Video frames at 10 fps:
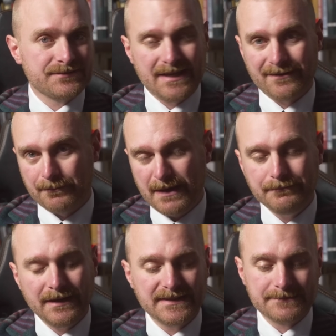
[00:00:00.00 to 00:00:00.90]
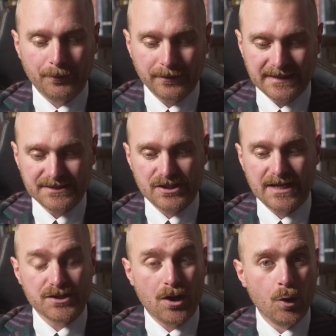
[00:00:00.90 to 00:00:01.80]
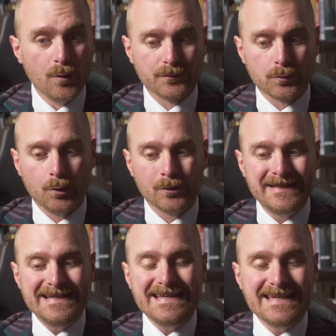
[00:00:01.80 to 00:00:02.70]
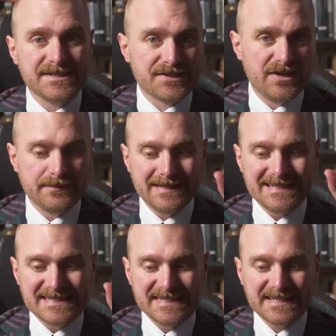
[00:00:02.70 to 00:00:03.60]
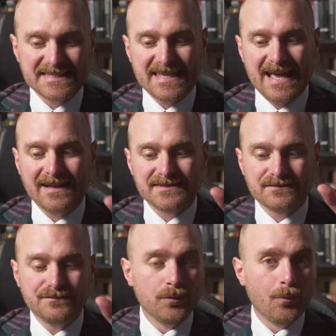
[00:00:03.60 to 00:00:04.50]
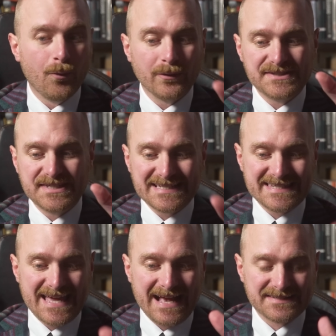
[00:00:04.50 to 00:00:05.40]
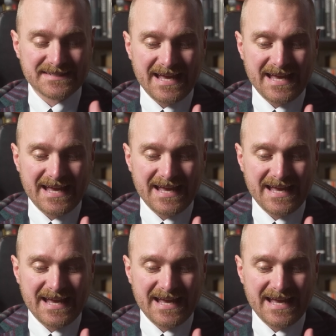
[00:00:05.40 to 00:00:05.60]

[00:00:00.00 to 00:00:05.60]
Now remember, this body exchange overall is going to be 6,000 for 6,000.